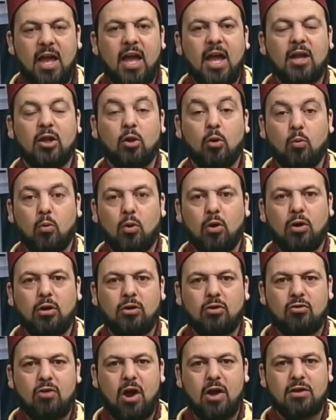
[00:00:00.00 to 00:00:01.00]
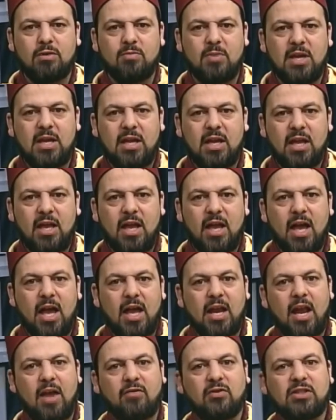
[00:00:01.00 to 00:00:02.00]
and the world around me,
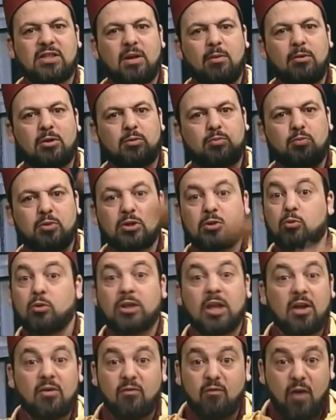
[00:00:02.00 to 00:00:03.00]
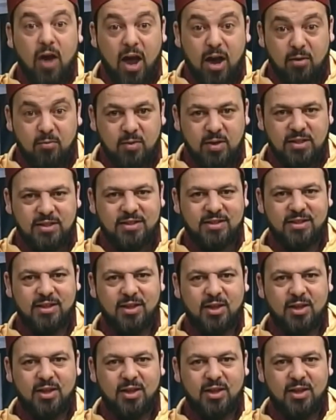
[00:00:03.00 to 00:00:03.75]
and I have established peace with the environment,